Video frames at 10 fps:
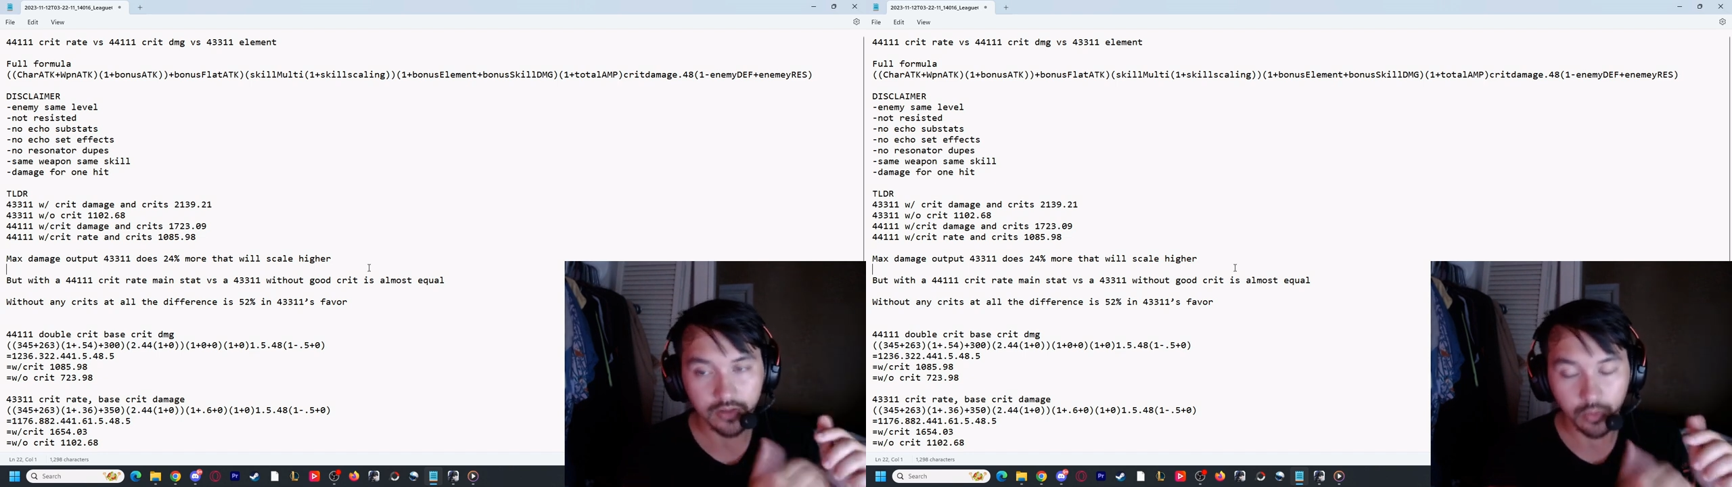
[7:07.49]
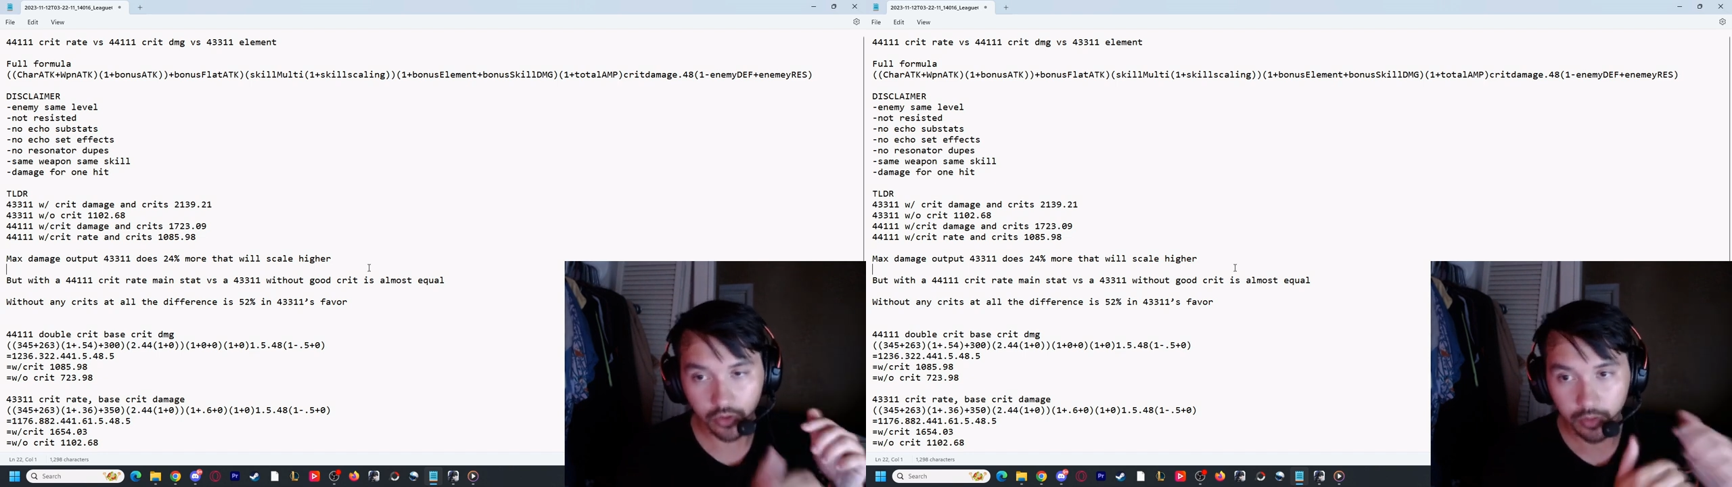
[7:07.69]

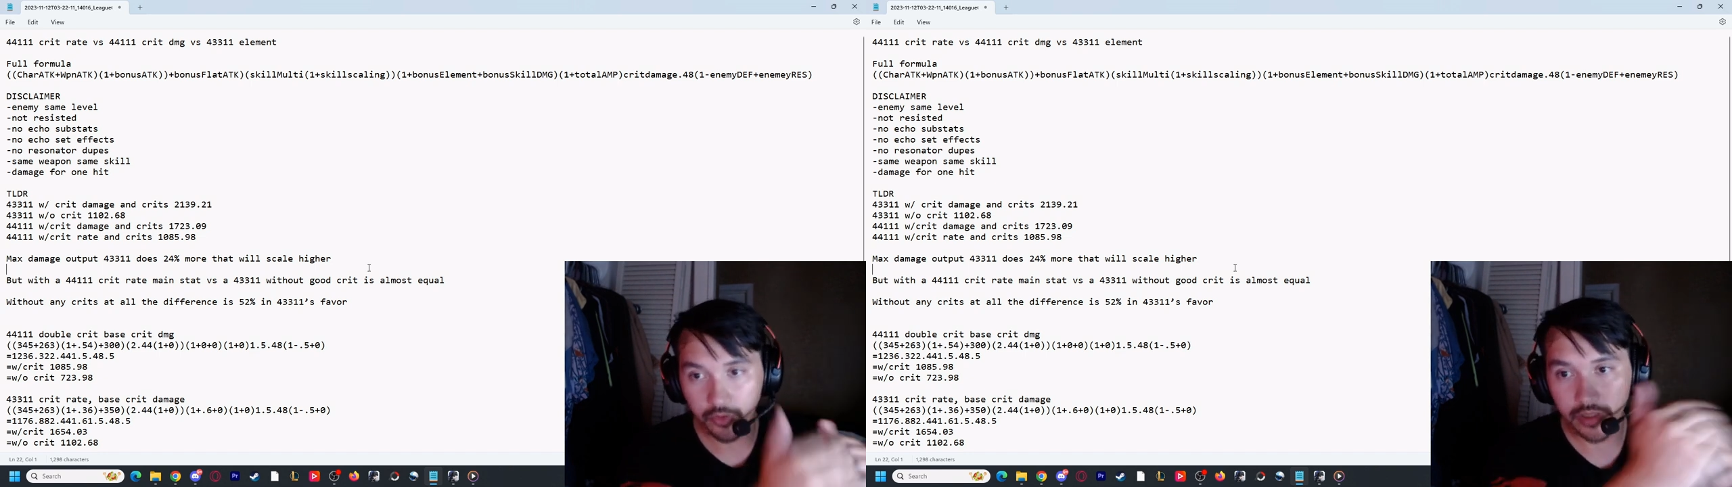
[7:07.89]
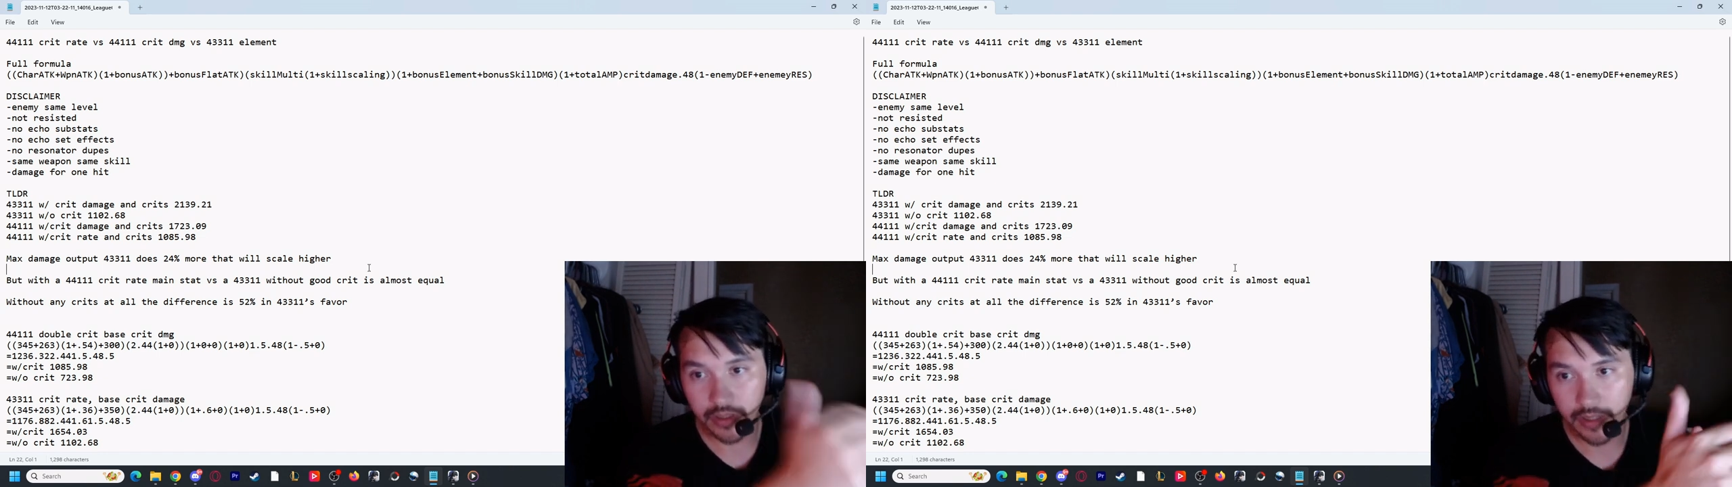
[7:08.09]
the more
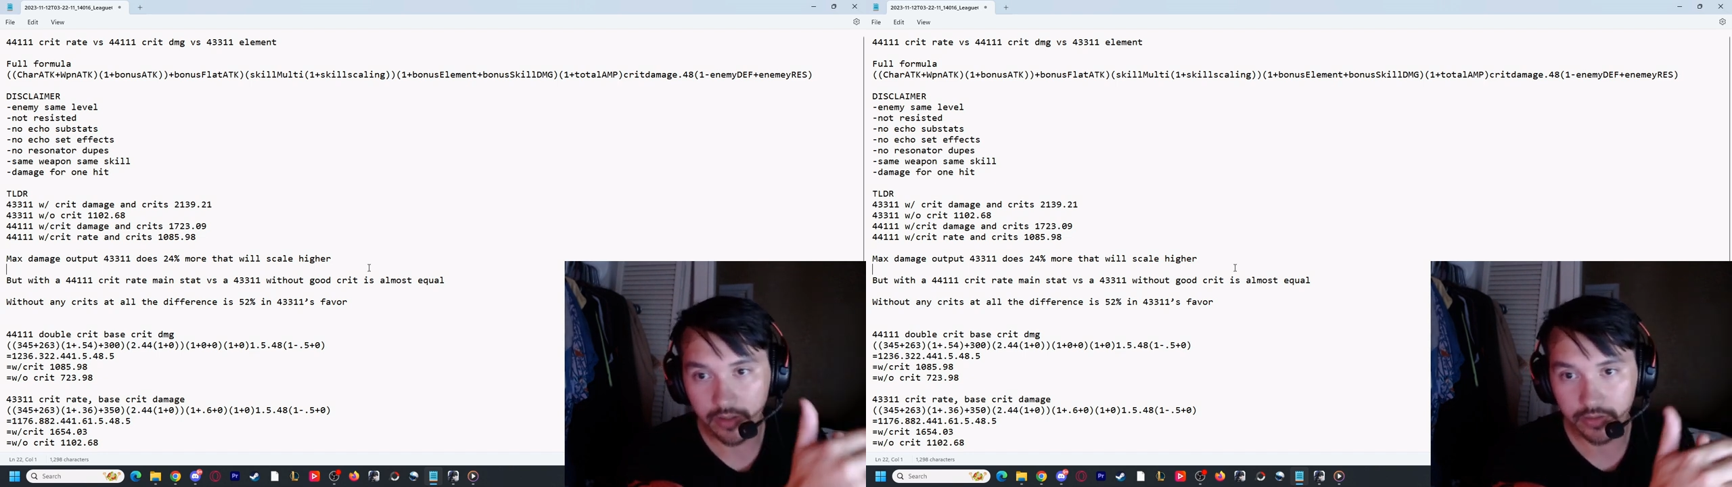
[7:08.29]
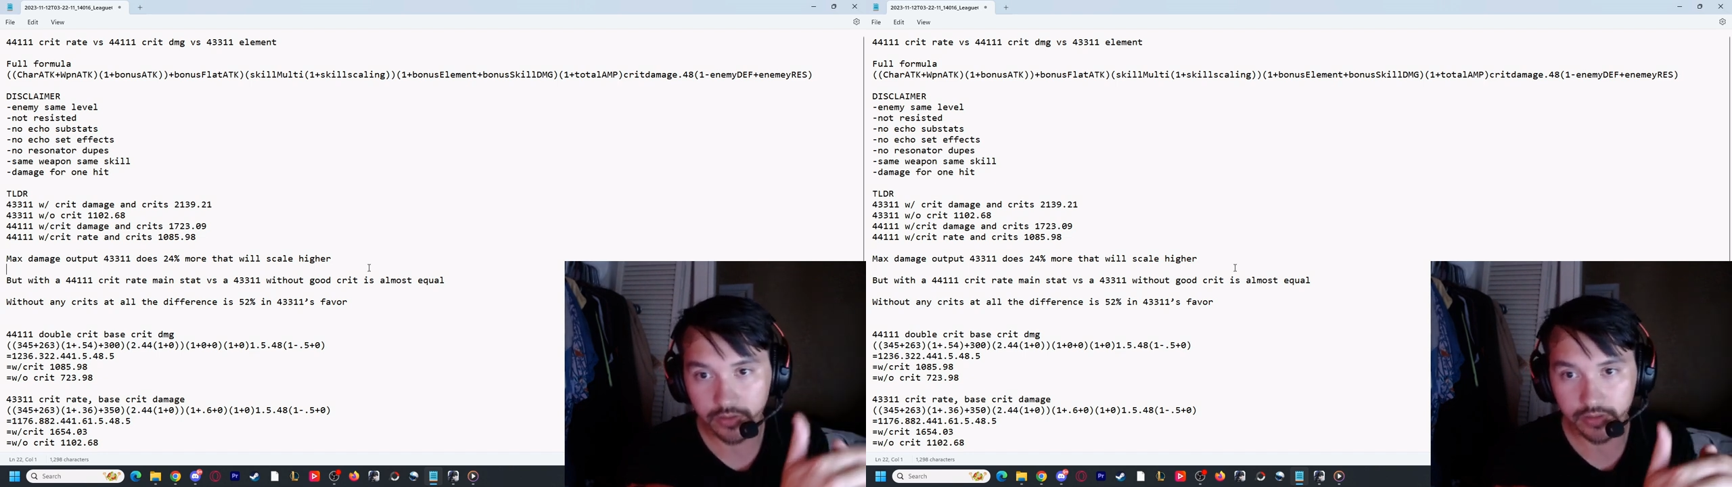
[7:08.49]
upgrade your
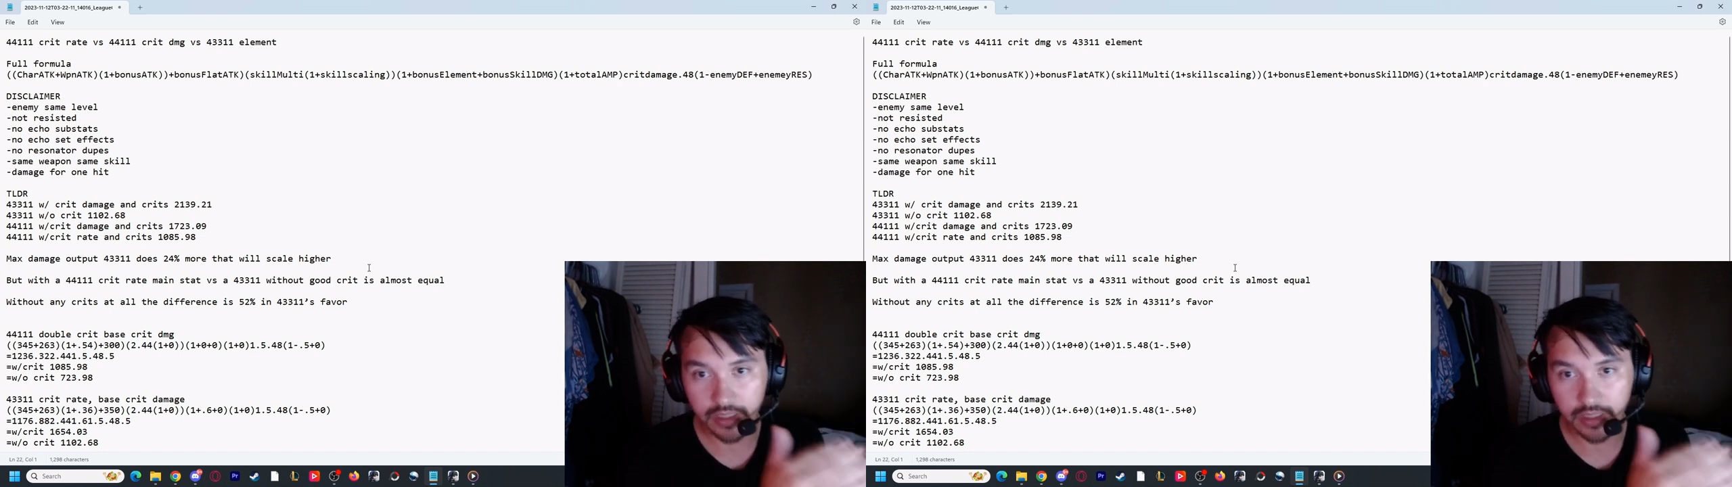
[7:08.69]
characters,